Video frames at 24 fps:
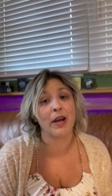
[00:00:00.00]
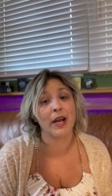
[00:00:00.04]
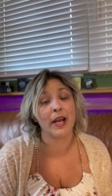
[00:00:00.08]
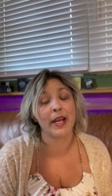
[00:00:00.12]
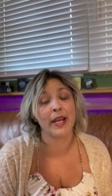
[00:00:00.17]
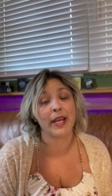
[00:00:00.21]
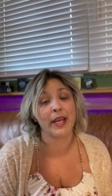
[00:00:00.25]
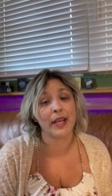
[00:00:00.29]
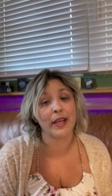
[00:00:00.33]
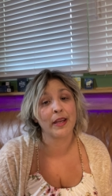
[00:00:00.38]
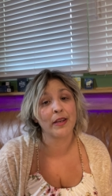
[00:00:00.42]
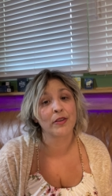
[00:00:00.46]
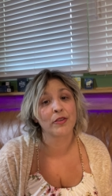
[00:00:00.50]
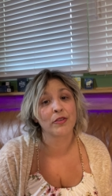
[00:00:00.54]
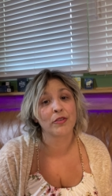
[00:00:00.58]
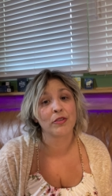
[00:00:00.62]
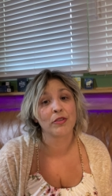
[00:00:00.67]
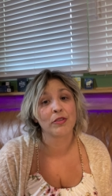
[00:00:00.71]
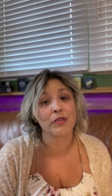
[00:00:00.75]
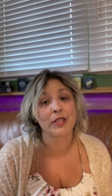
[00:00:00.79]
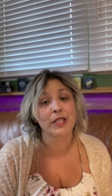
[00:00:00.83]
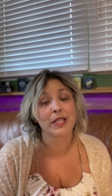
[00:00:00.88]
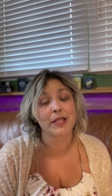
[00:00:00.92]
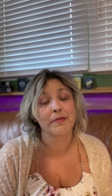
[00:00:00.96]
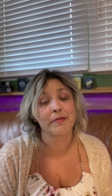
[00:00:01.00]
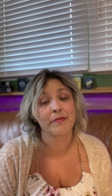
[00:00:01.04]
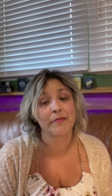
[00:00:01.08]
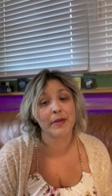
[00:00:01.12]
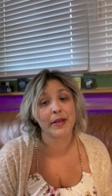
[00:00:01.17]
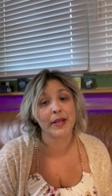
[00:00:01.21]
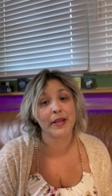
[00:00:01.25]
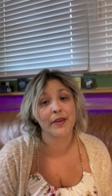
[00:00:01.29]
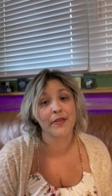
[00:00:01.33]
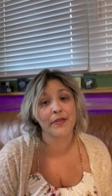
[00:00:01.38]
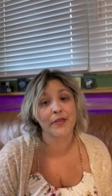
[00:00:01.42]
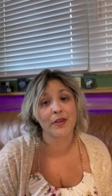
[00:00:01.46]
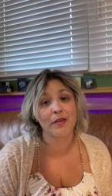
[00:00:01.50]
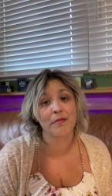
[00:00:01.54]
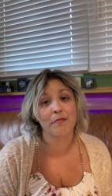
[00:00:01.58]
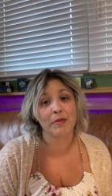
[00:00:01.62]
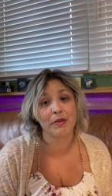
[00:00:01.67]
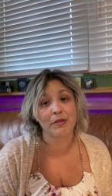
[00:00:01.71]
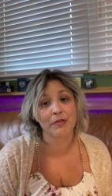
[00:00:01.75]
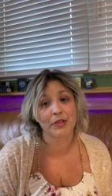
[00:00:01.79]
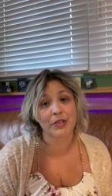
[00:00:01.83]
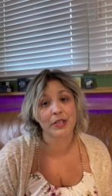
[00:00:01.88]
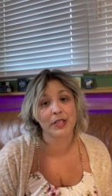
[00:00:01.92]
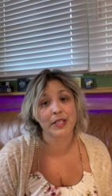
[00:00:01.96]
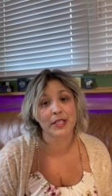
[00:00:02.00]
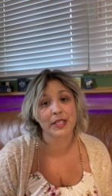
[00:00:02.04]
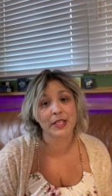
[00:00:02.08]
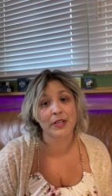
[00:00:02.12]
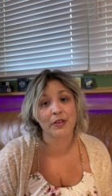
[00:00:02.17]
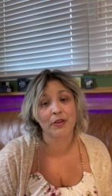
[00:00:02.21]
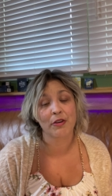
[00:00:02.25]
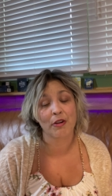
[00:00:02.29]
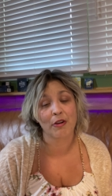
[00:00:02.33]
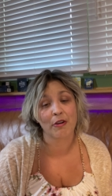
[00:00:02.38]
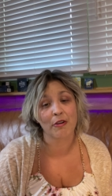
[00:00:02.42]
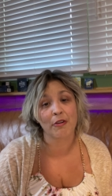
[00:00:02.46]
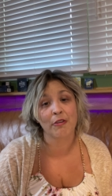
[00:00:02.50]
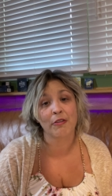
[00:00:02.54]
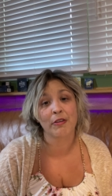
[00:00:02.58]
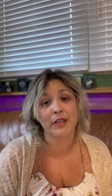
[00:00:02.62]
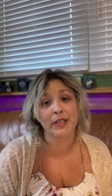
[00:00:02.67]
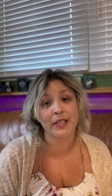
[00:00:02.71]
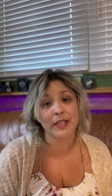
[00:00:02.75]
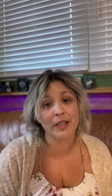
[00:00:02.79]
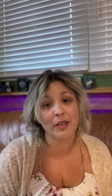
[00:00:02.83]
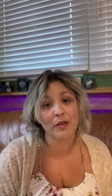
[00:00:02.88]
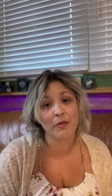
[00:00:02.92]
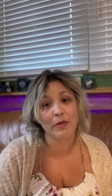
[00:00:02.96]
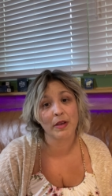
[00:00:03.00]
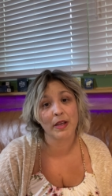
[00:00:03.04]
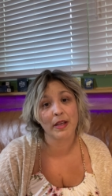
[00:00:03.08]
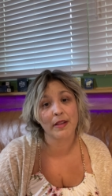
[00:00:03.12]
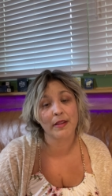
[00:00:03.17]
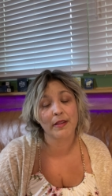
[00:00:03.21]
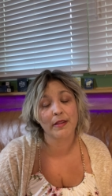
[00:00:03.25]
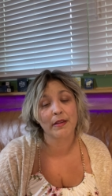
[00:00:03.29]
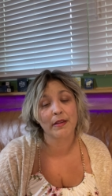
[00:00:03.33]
I handle some of my other emotions that are harder to deal with.